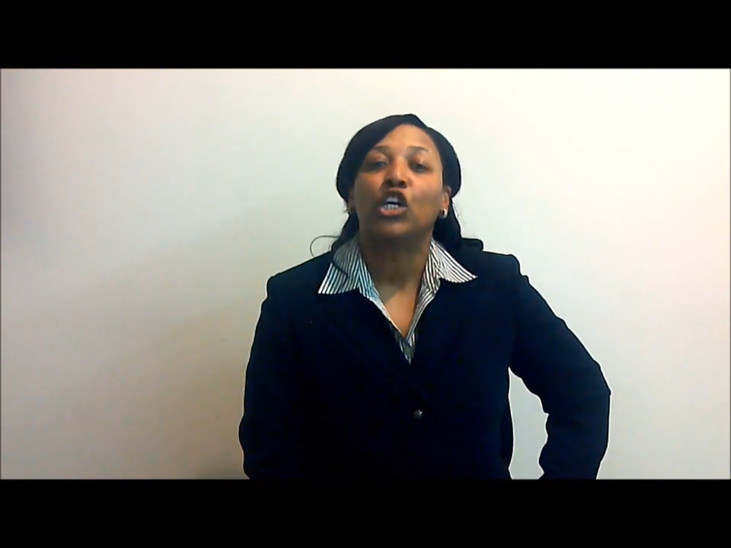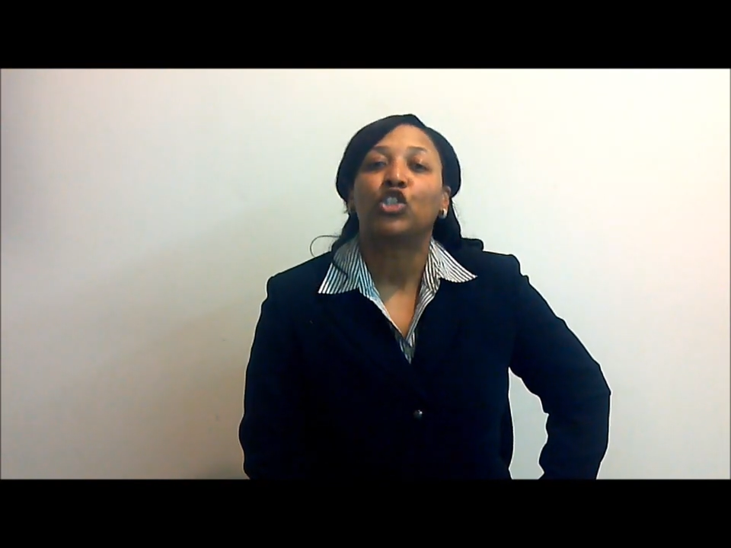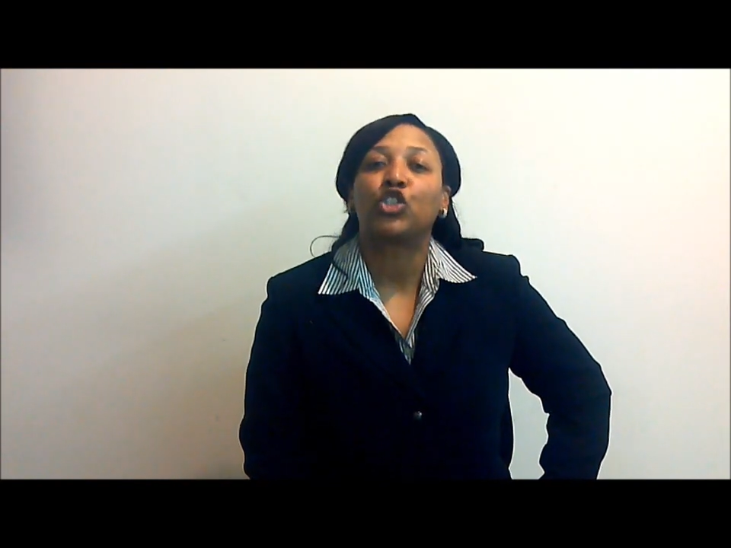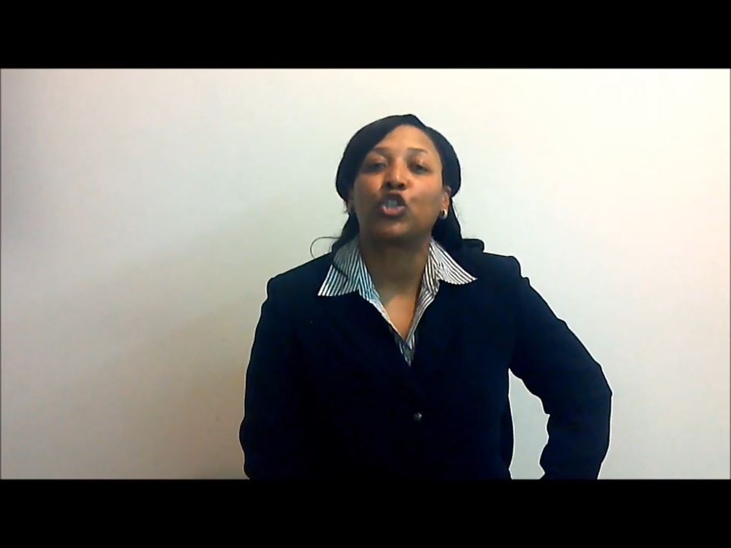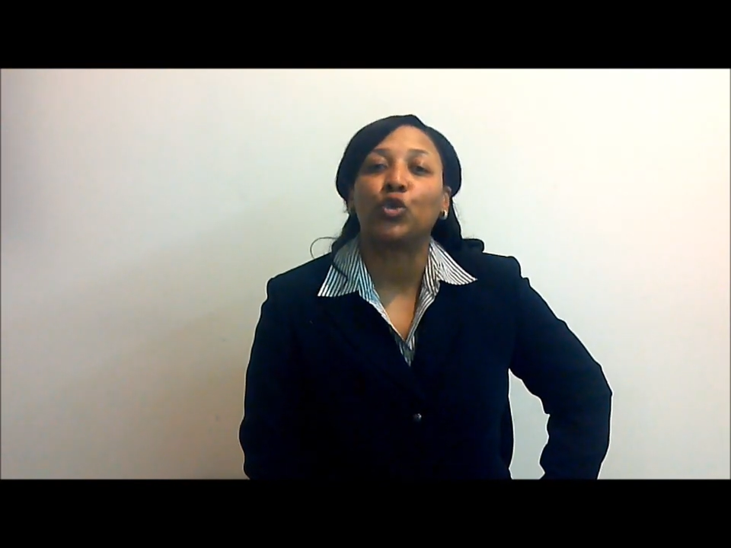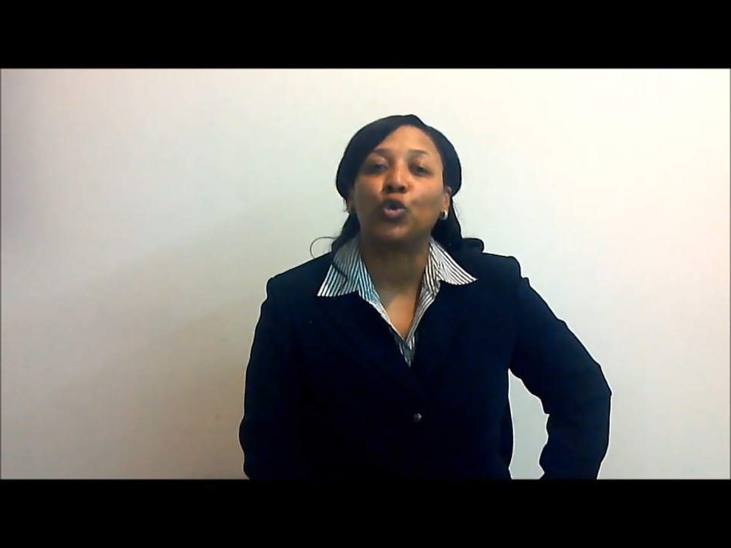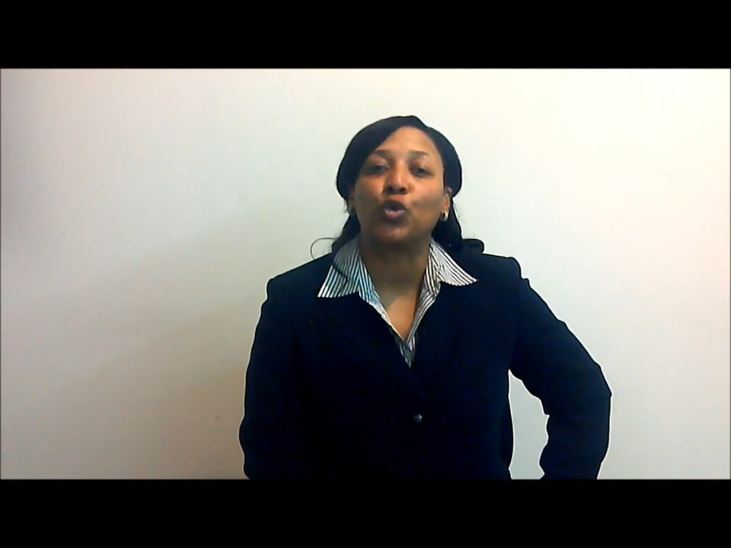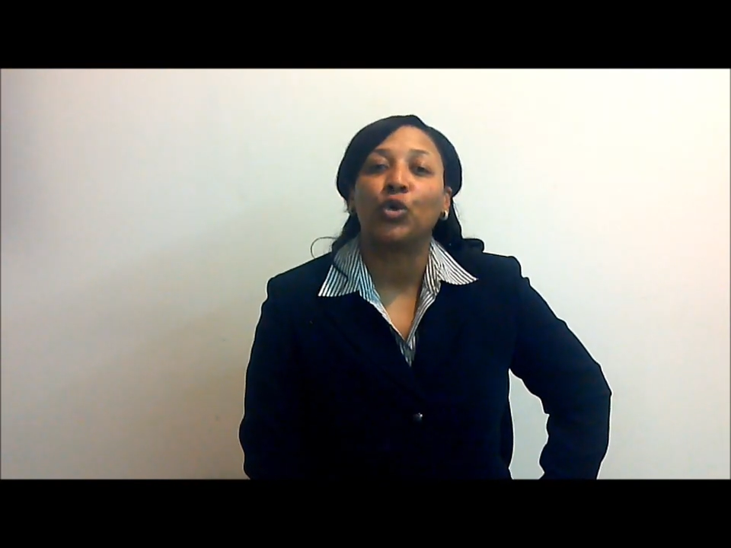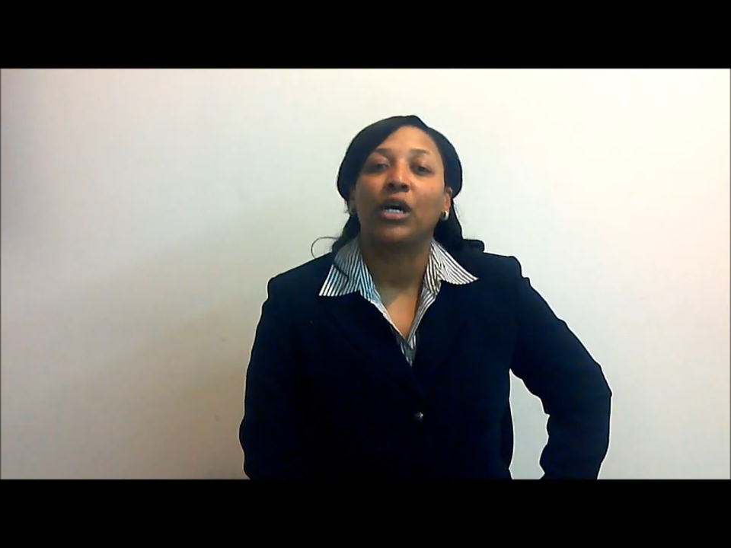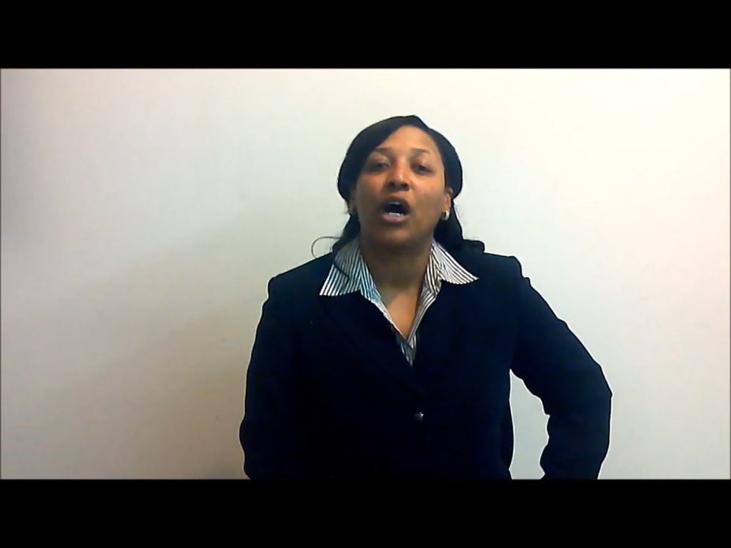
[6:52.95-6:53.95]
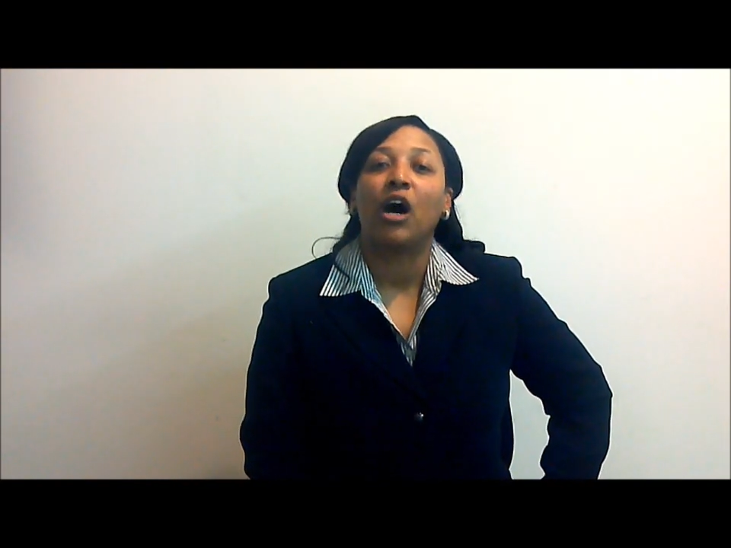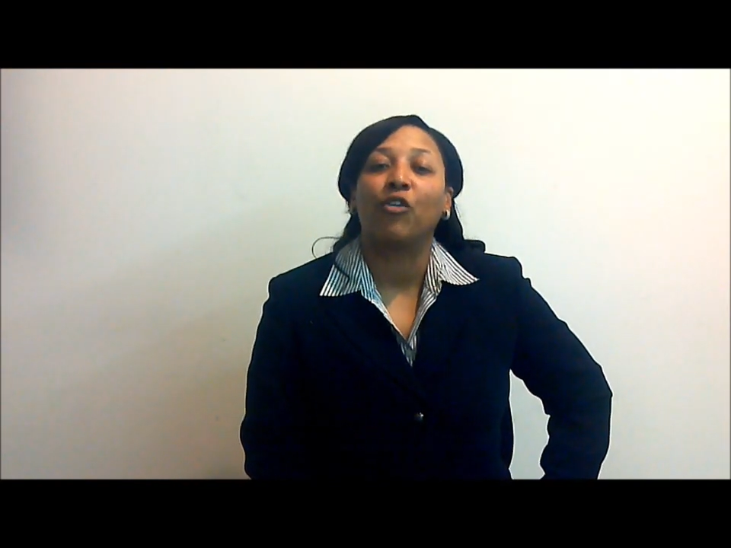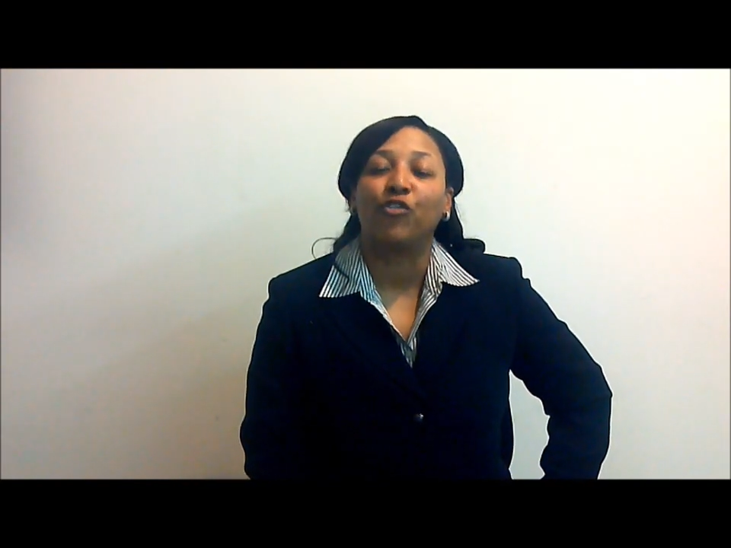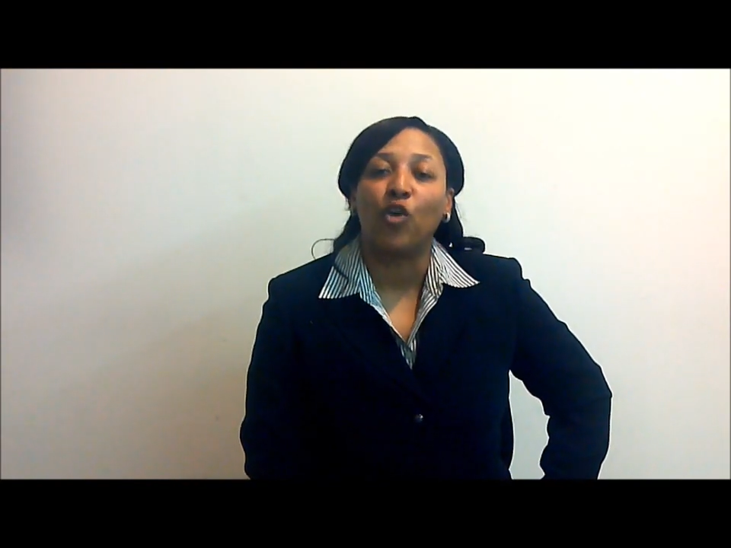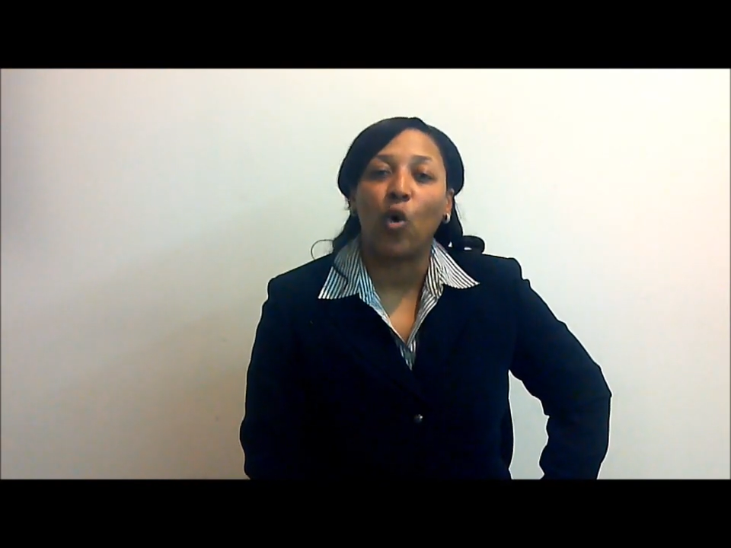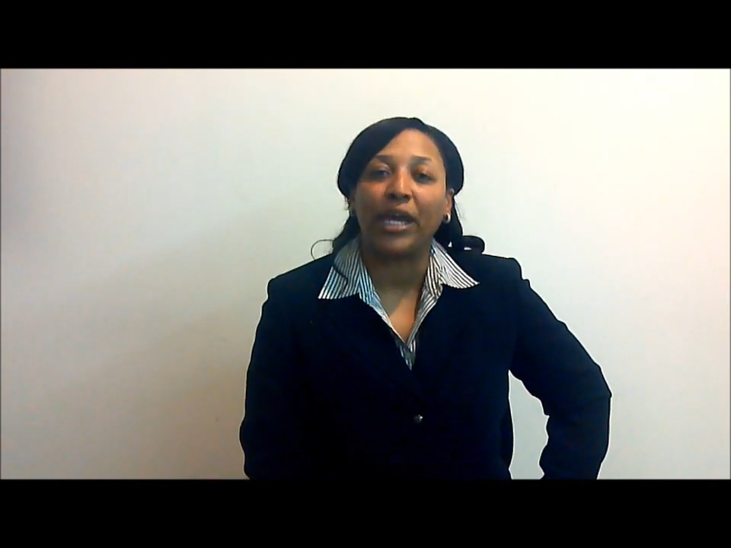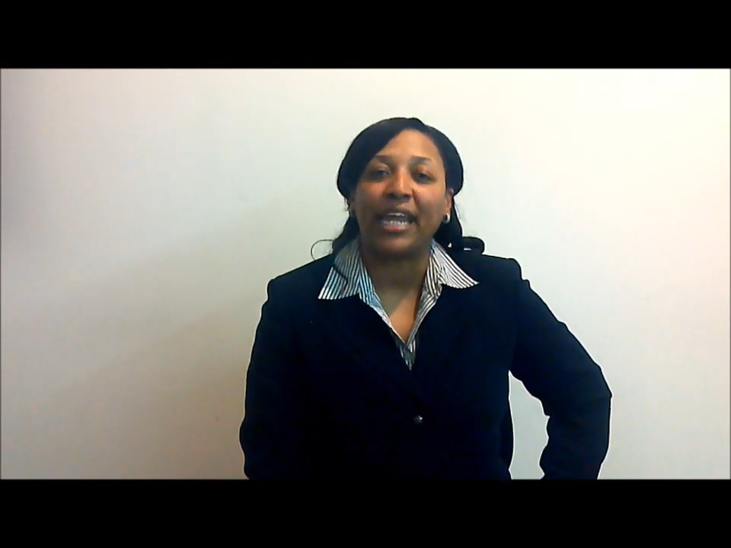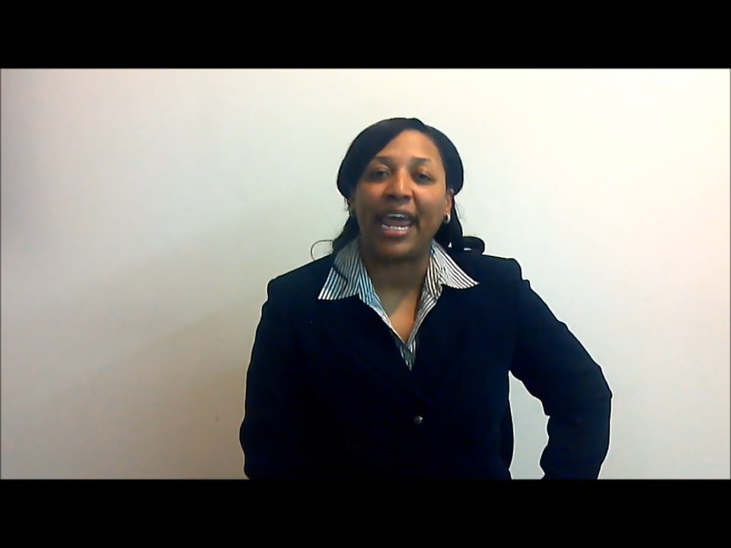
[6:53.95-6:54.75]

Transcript: to avoid